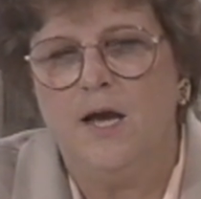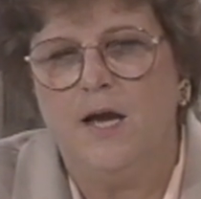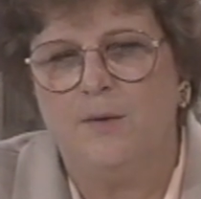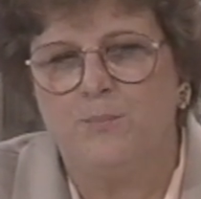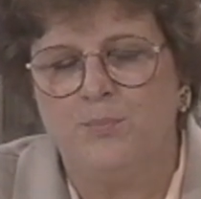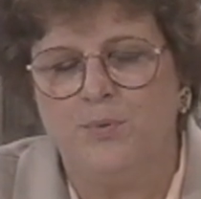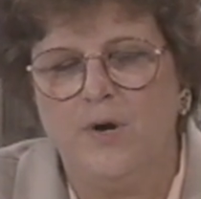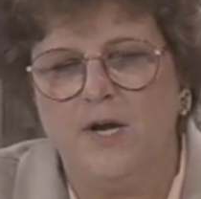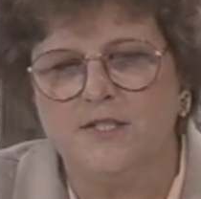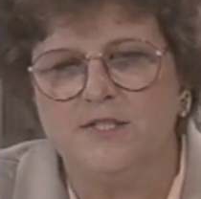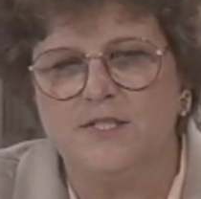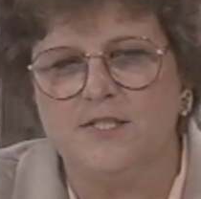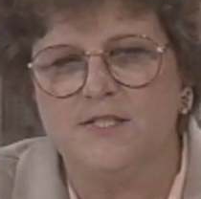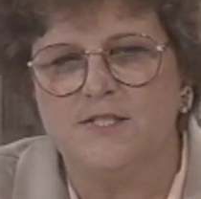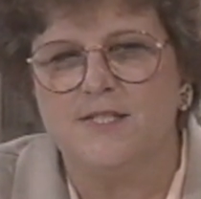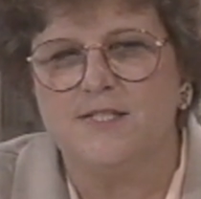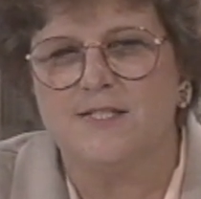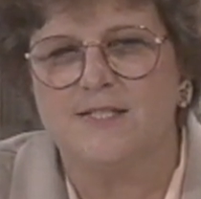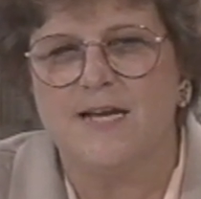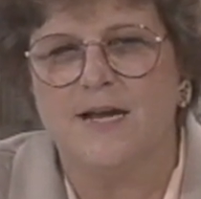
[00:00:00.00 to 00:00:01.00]
and
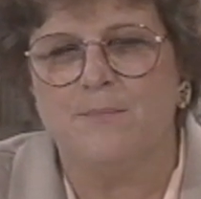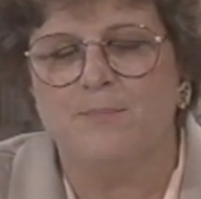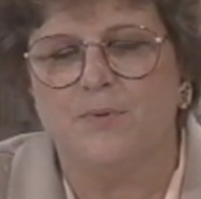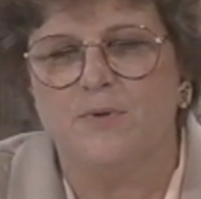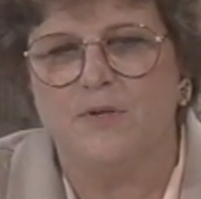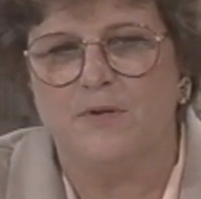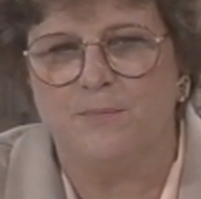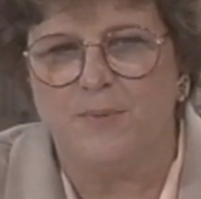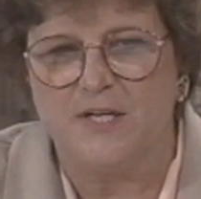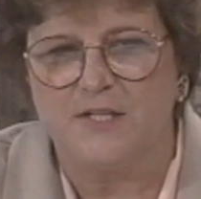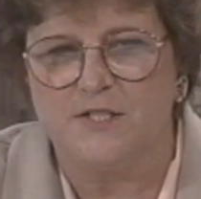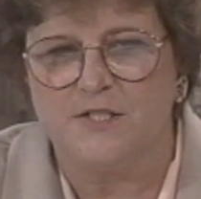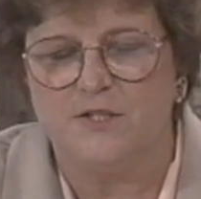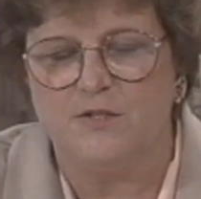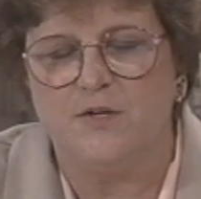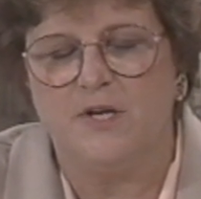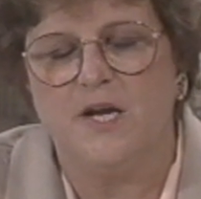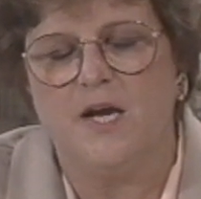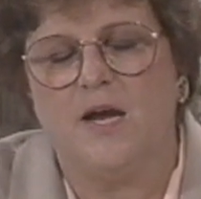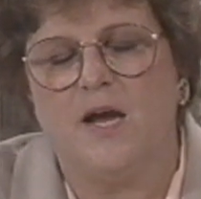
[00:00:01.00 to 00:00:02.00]
process the sample the best
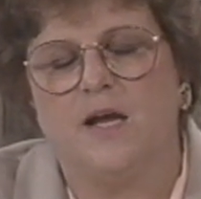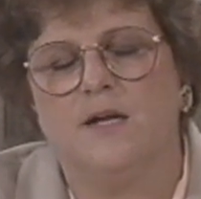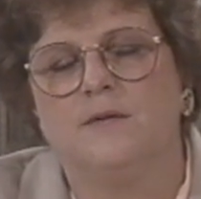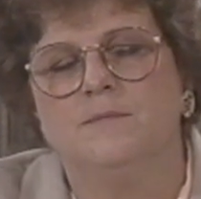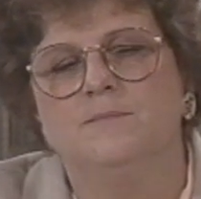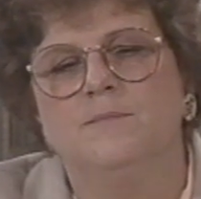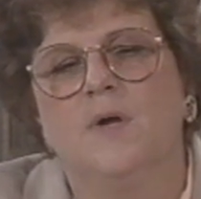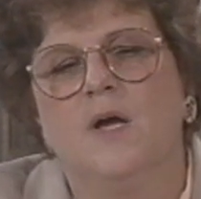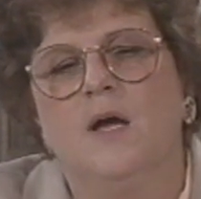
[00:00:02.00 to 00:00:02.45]
you can.